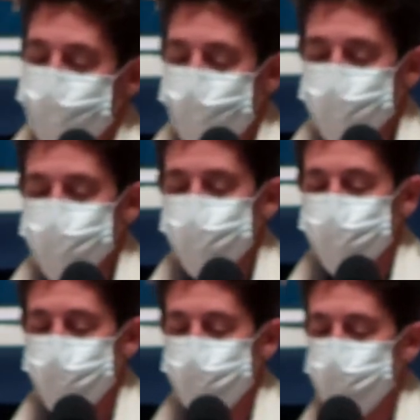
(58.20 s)
by
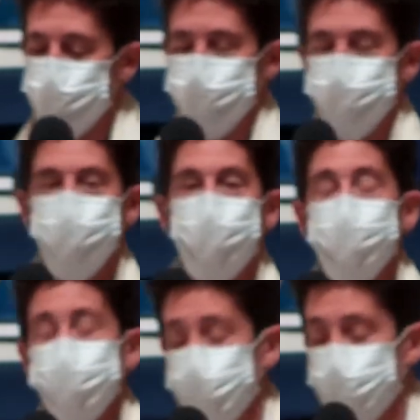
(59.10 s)
Ashton Applewhite,
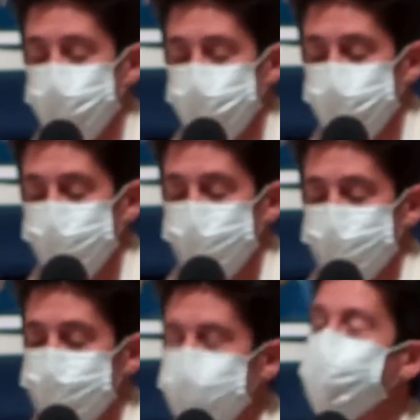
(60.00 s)
the author of
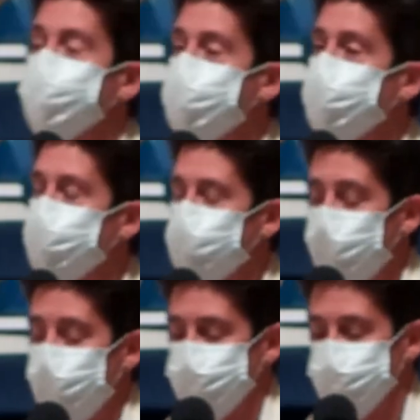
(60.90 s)
This
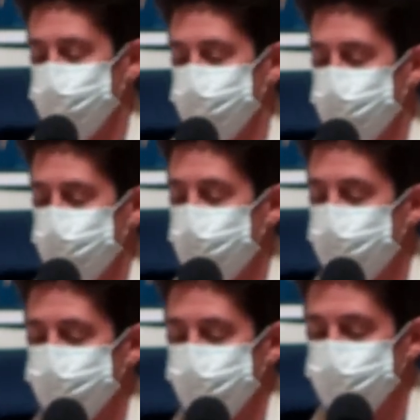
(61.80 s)
Chair Rocks, a
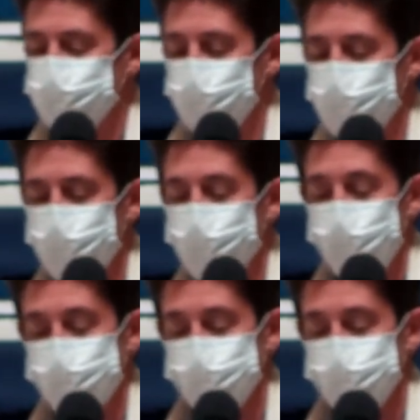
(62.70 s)
manifesto about